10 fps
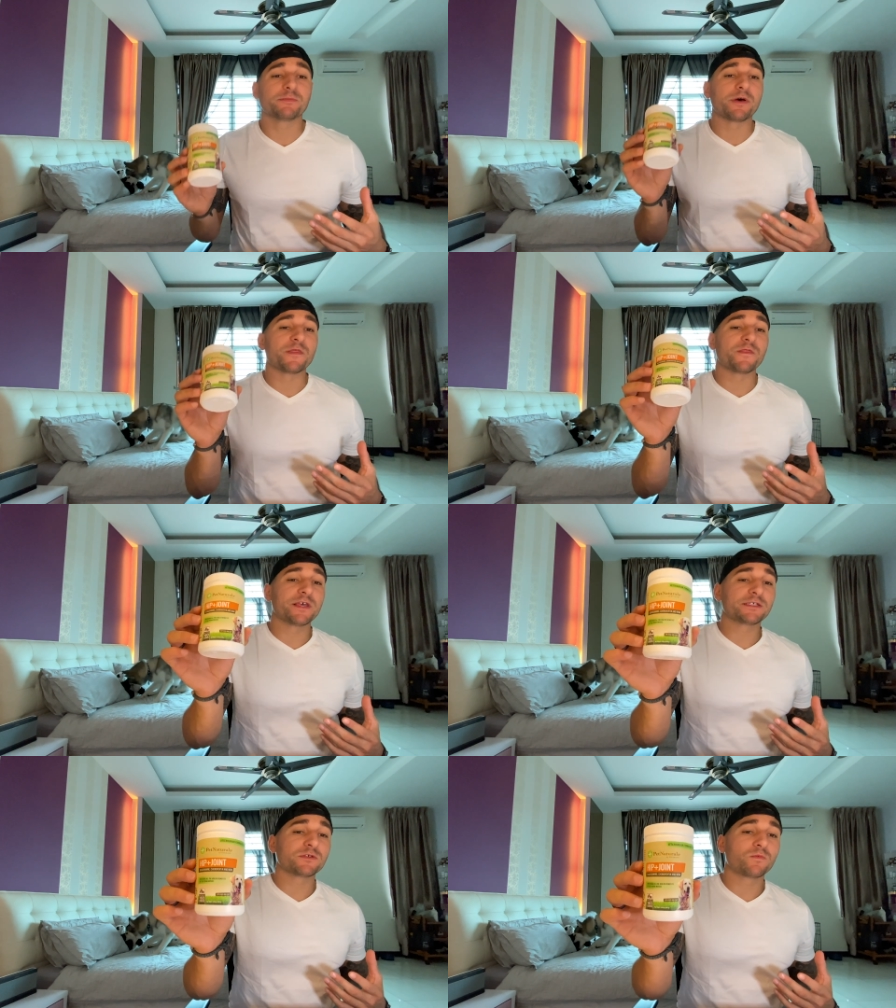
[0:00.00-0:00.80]
but
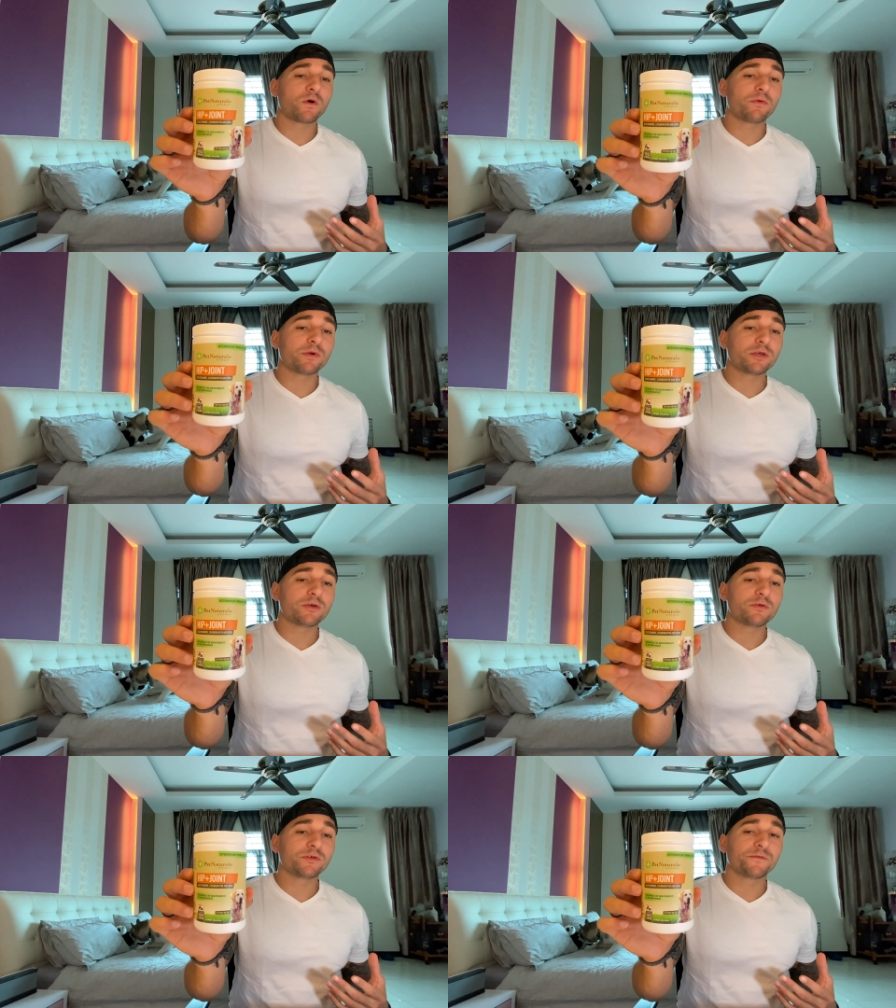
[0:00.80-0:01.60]
this is what we
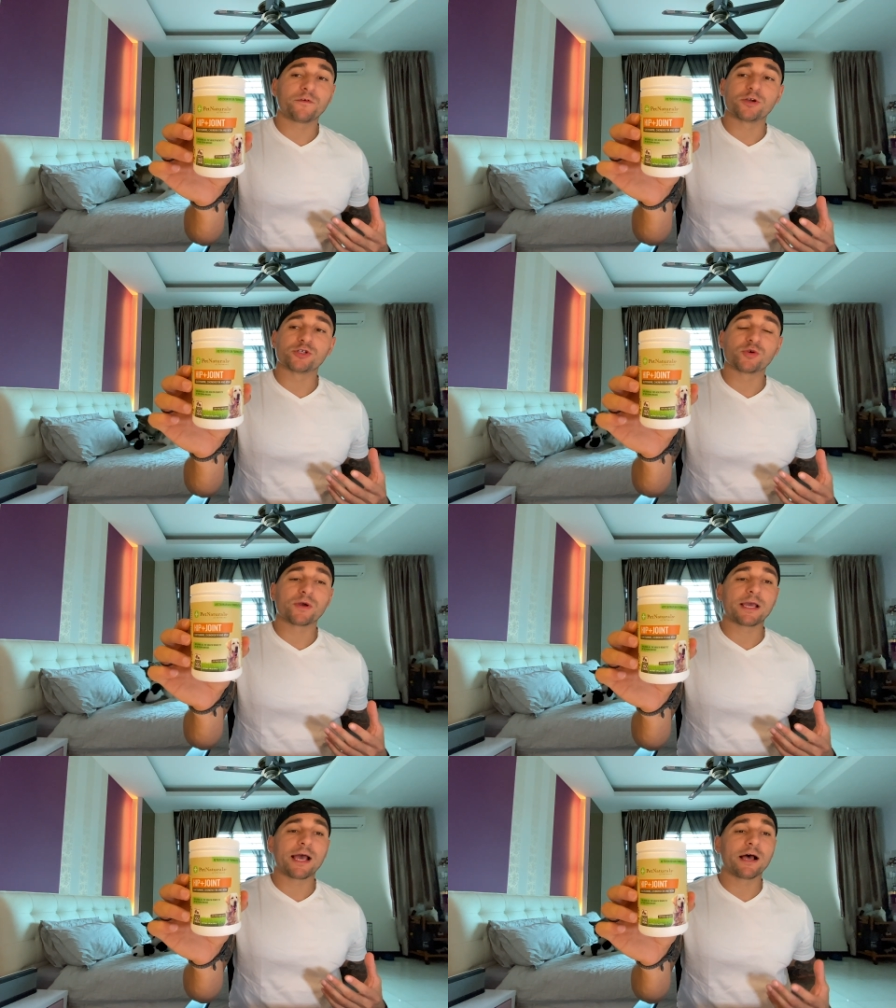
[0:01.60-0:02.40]
use for
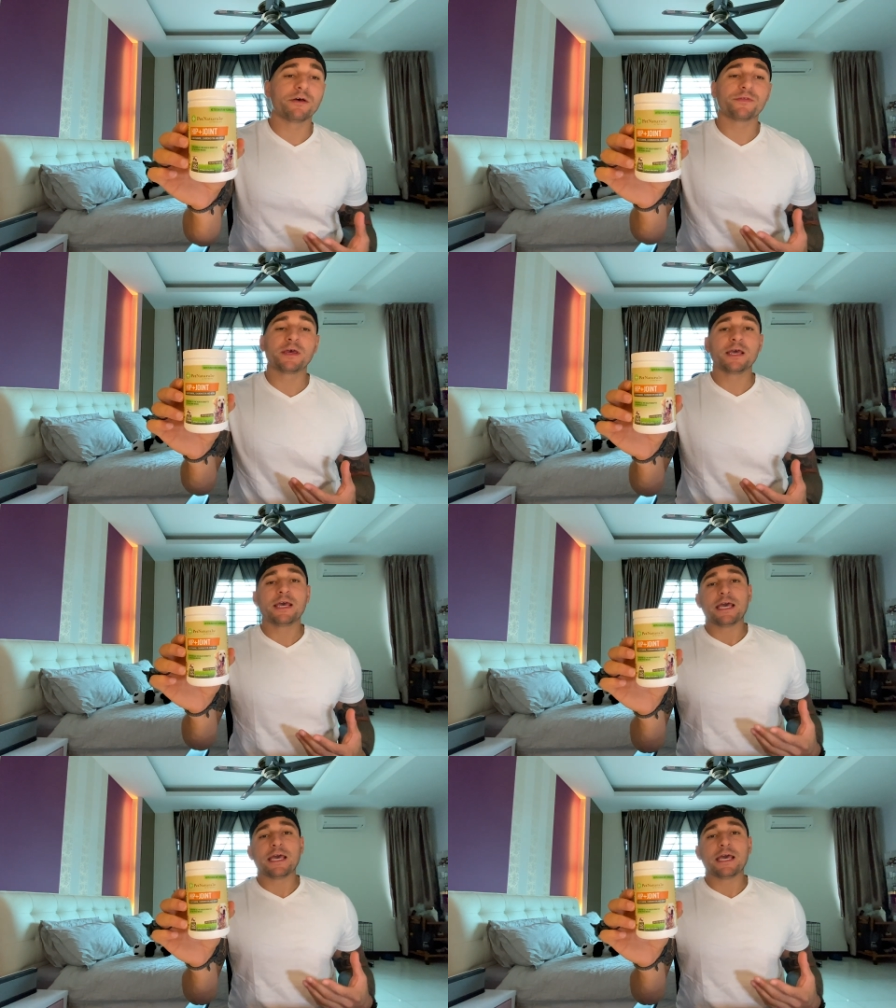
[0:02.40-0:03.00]
joint health.